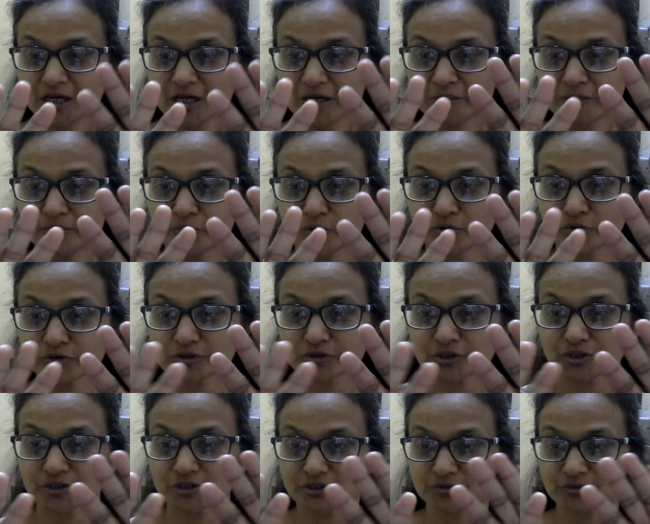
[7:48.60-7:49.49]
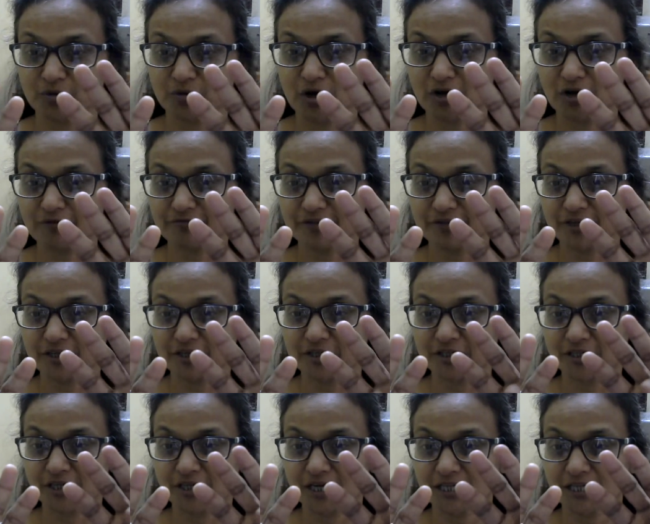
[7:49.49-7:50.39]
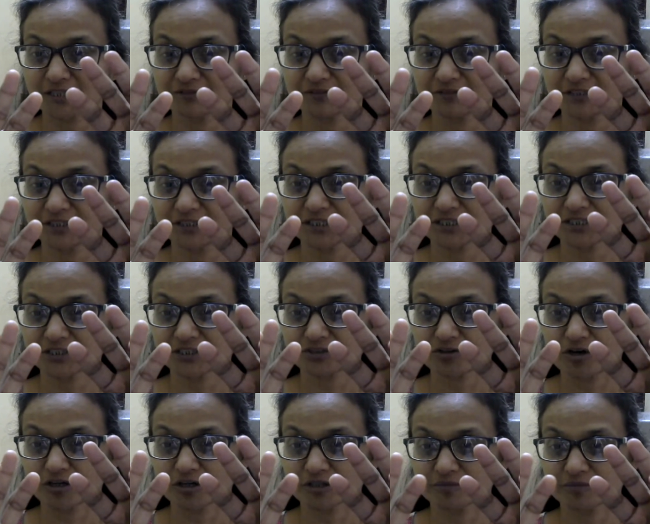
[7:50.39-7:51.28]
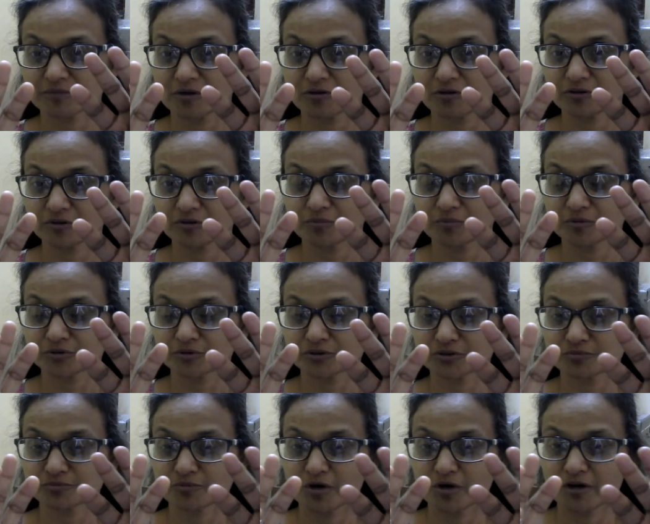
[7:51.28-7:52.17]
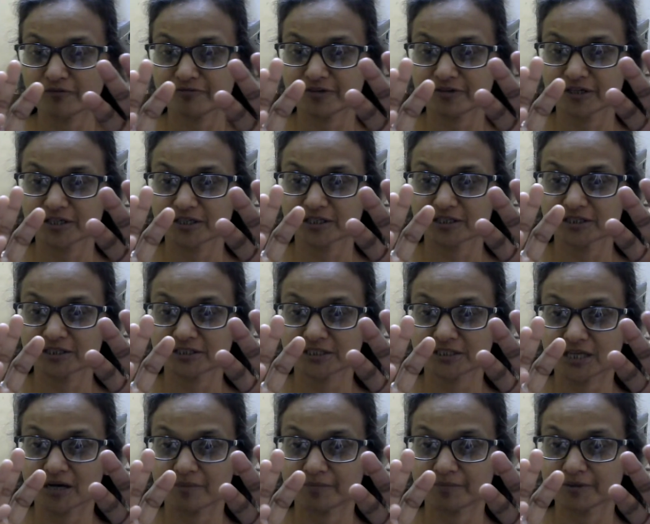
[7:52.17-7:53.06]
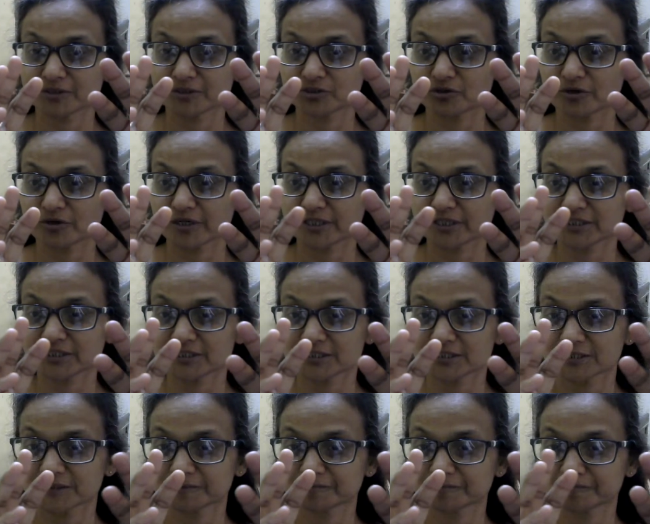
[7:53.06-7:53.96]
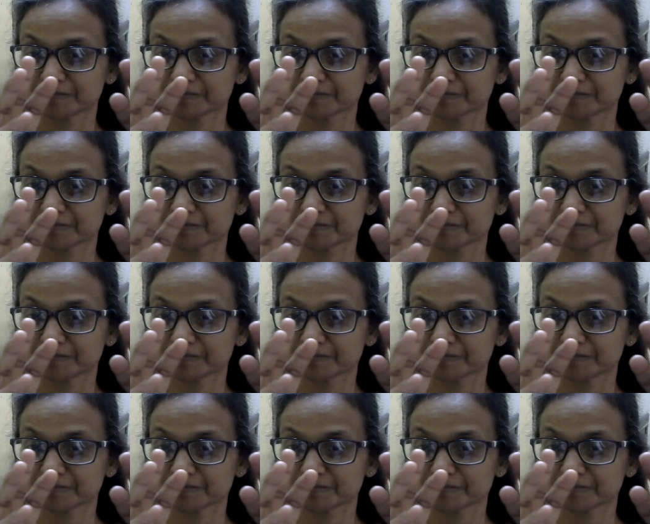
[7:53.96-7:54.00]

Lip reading: both small finger, as we just talked about, both small fingers upper joints,